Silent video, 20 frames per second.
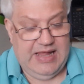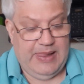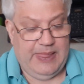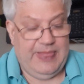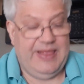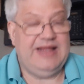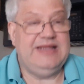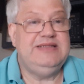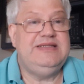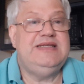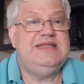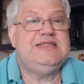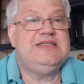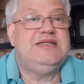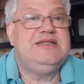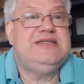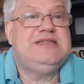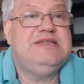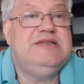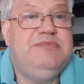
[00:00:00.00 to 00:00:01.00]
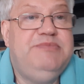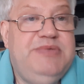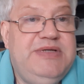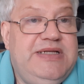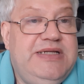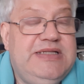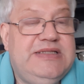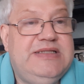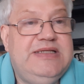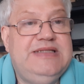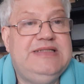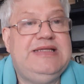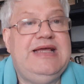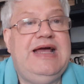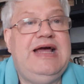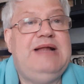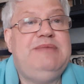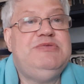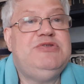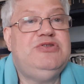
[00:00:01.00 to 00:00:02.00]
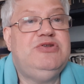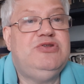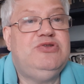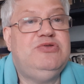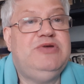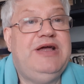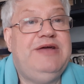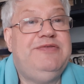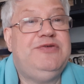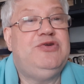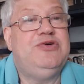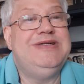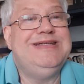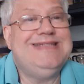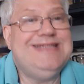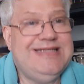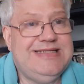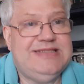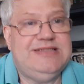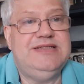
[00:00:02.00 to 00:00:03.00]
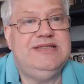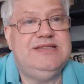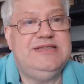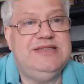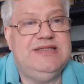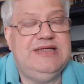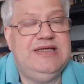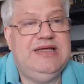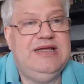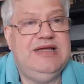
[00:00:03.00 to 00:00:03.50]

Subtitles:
And this traceability, it helps you to have consistency.